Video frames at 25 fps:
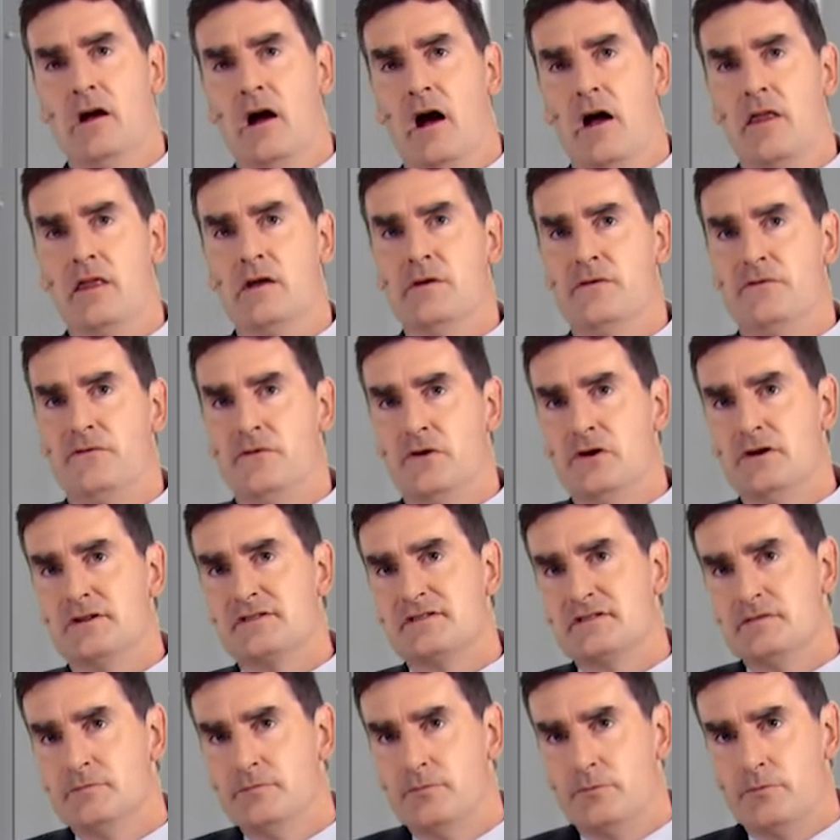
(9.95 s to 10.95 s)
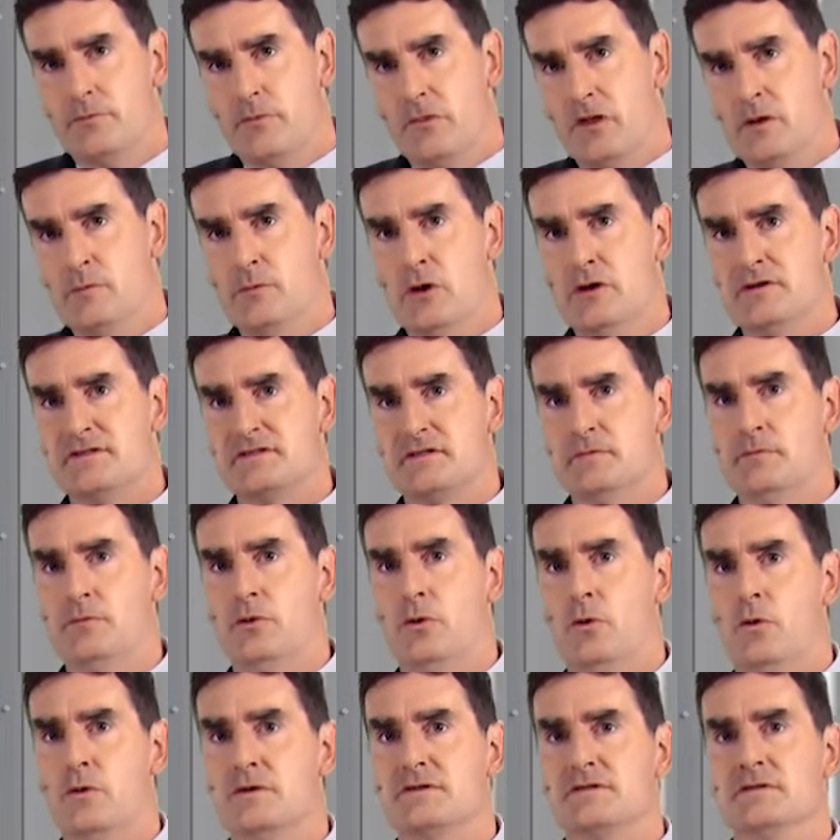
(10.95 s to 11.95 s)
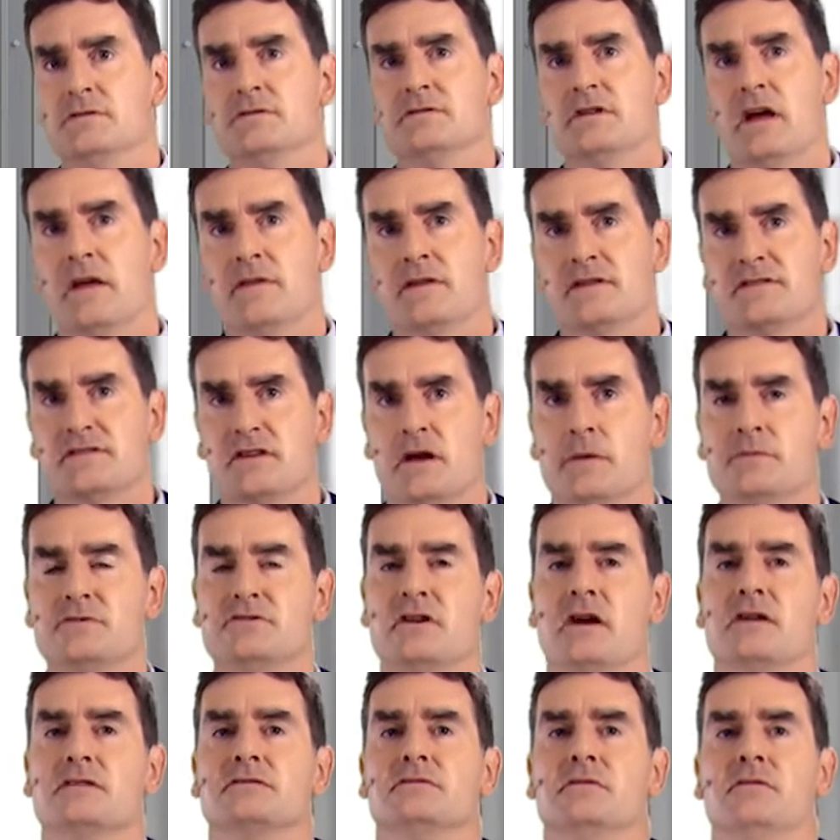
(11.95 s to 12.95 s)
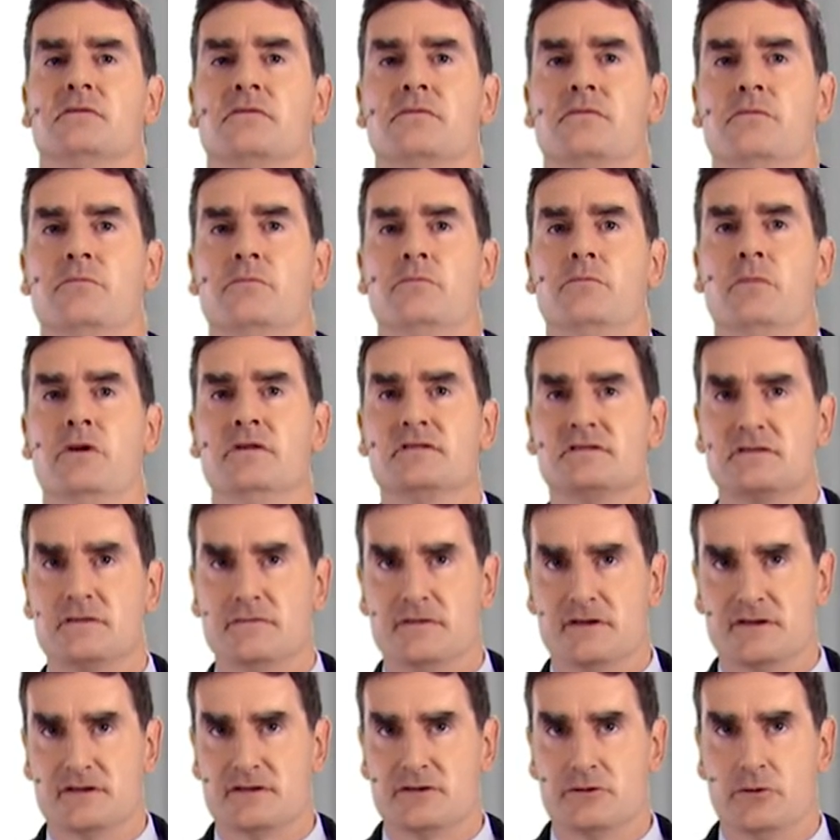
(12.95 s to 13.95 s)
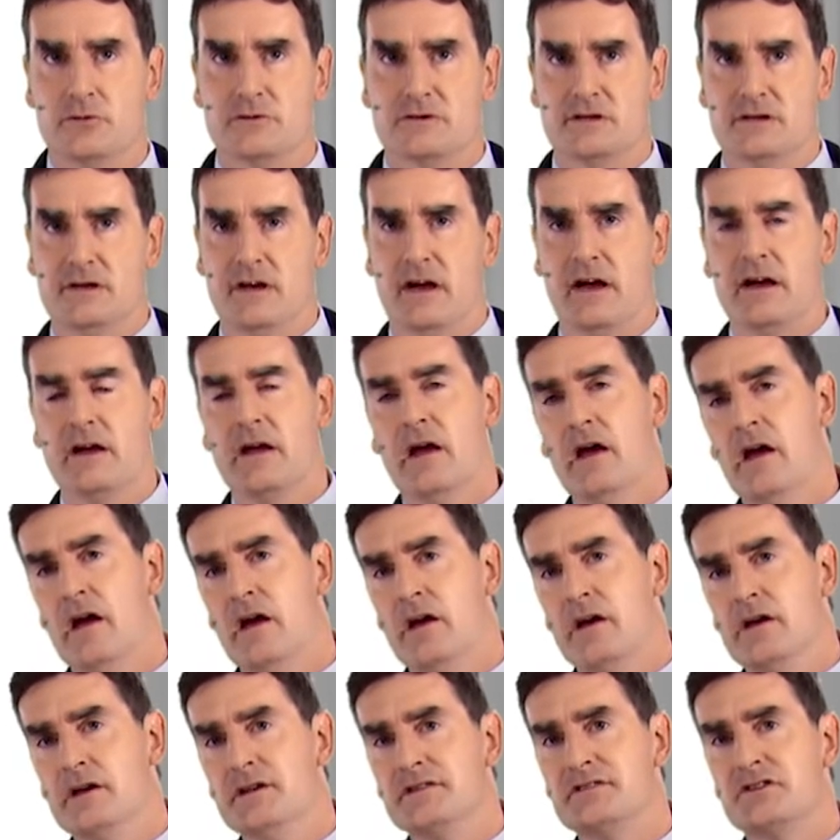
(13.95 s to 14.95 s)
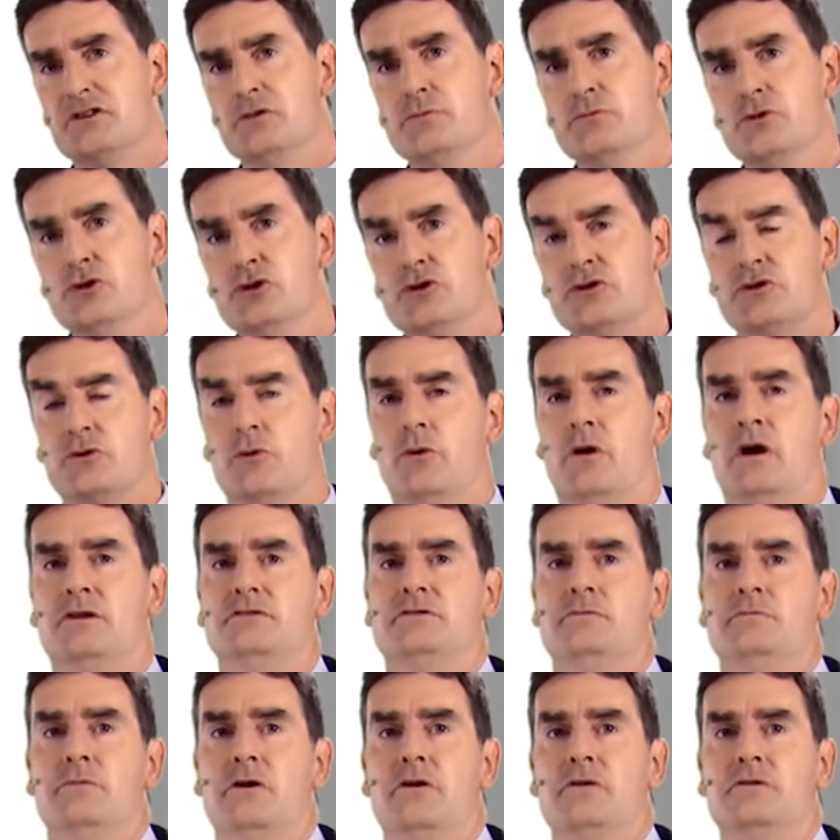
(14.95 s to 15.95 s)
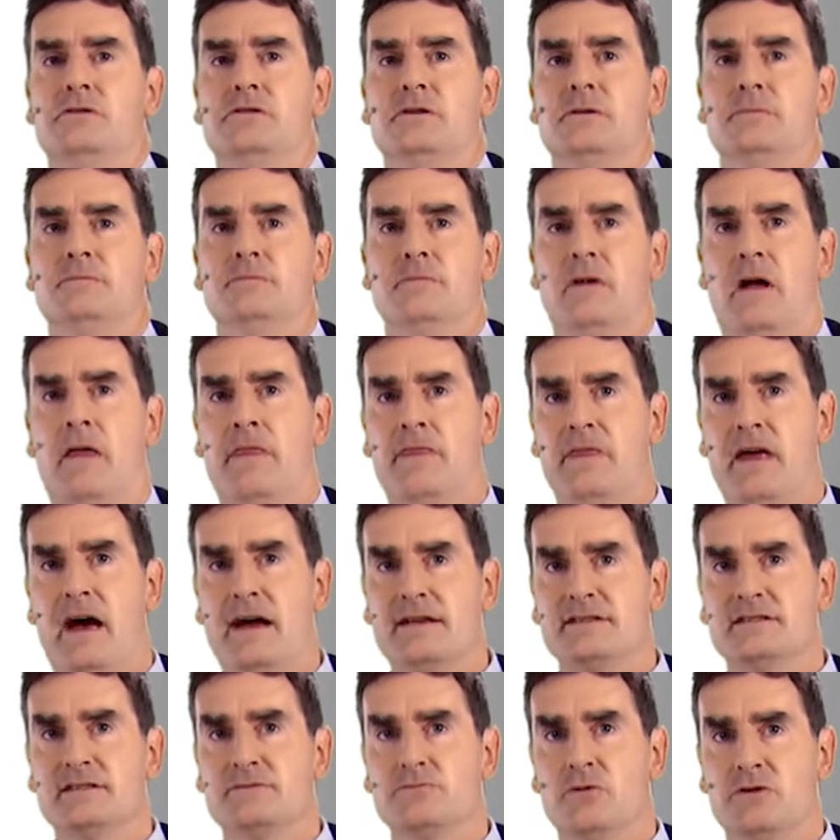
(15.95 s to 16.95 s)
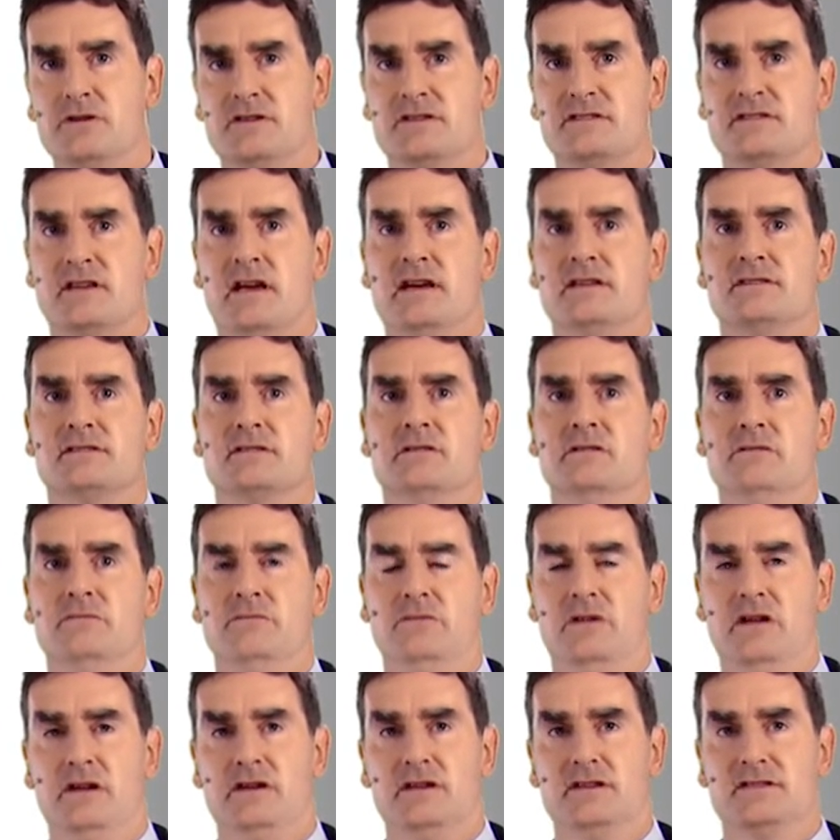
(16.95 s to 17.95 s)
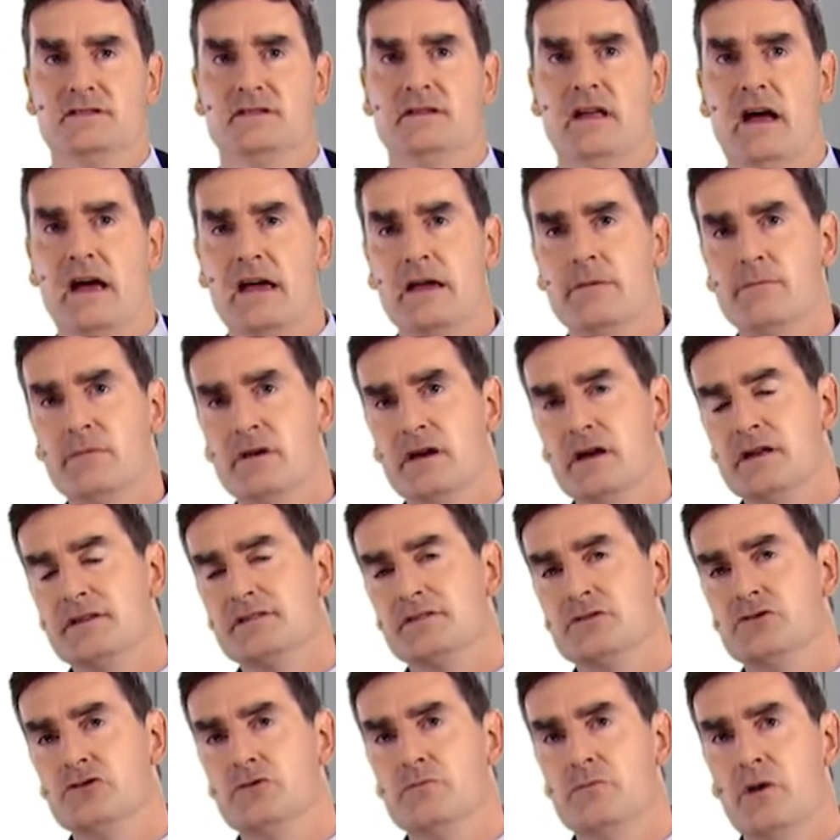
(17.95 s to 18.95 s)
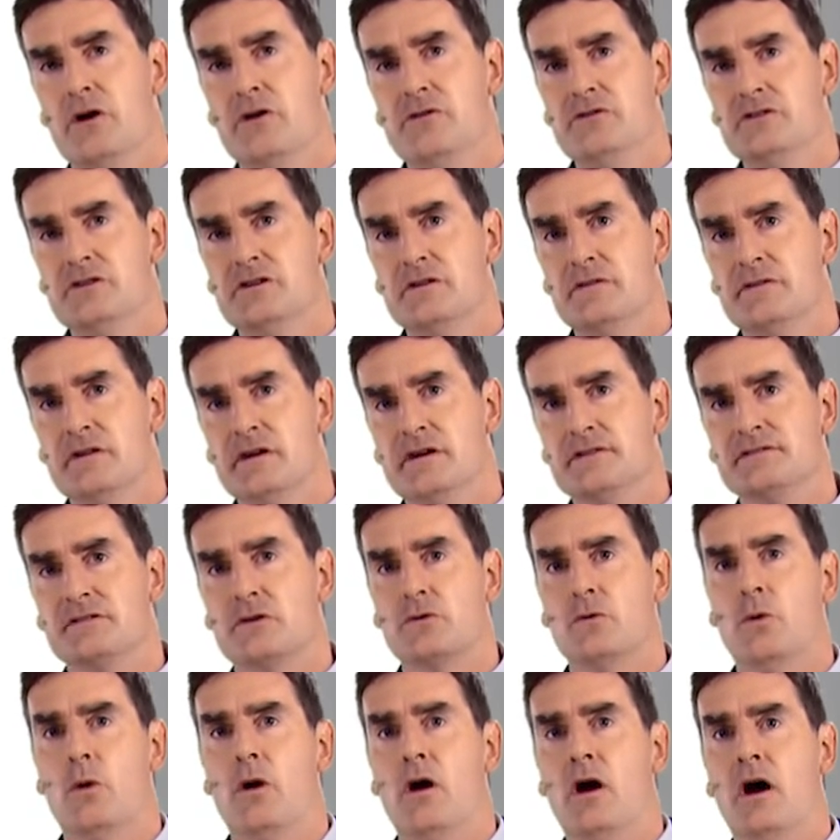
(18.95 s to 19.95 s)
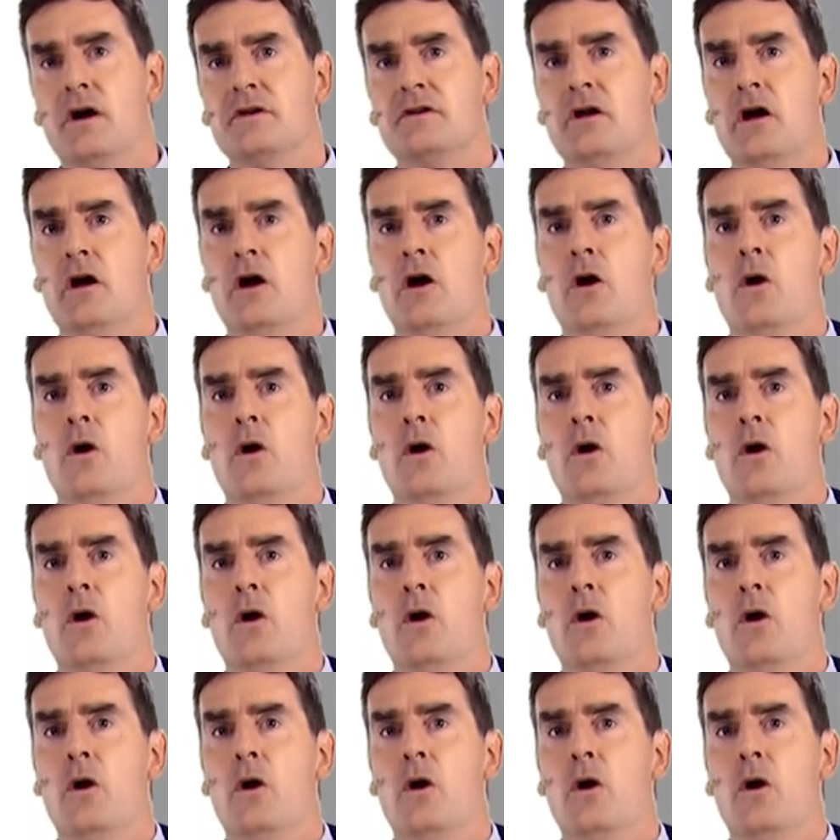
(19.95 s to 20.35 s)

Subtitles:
And the first and the most important and the subject of most of this talk today is community-acquired pneumonia. And that is what it says in its name. It's a pneumonia that is acquired